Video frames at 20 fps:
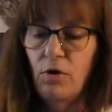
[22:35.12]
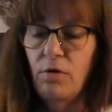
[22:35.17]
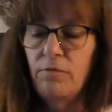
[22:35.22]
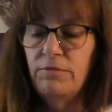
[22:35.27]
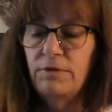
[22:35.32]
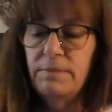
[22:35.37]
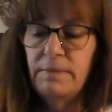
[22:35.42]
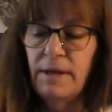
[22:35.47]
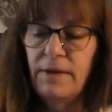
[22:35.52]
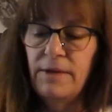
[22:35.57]

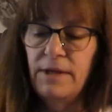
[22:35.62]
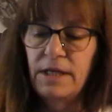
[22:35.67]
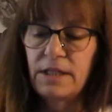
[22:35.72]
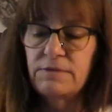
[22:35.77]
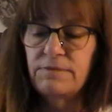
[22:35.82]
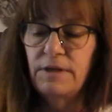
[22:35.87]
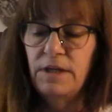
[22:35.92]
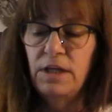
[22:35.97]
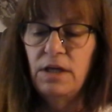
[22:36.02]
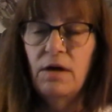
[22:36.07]
hopefully by the next
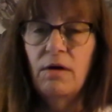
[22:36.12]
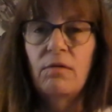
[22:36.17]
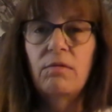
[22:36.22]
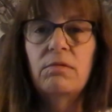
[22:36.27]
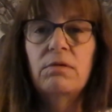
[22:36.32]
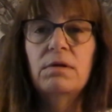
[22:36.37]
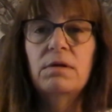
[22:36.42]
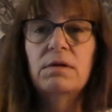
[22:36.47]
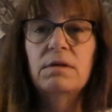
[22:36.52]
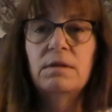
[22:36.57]
video,
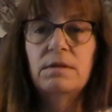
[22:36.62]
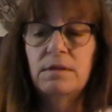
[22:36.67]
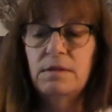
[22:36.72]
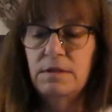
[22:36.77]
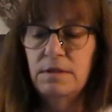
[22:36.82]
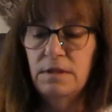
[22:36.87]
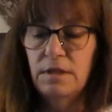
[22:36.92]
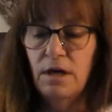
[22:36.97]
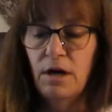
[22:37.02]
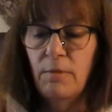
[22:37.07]

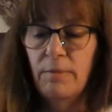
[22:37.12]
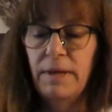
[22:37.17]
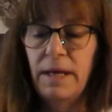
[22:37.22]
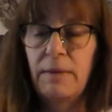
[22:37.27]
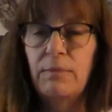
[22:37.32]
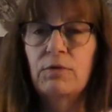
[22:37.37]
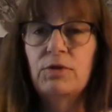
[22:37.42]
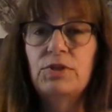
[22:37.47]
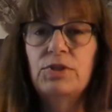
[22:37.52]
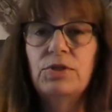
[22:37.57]
I'll be
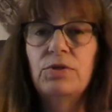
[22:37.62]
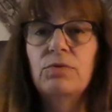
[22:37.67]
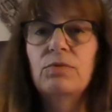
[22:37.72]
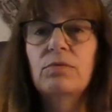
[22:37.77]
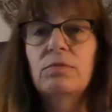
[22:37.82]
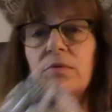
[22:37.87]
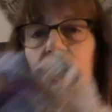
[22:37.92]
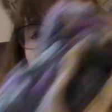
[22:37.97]
able to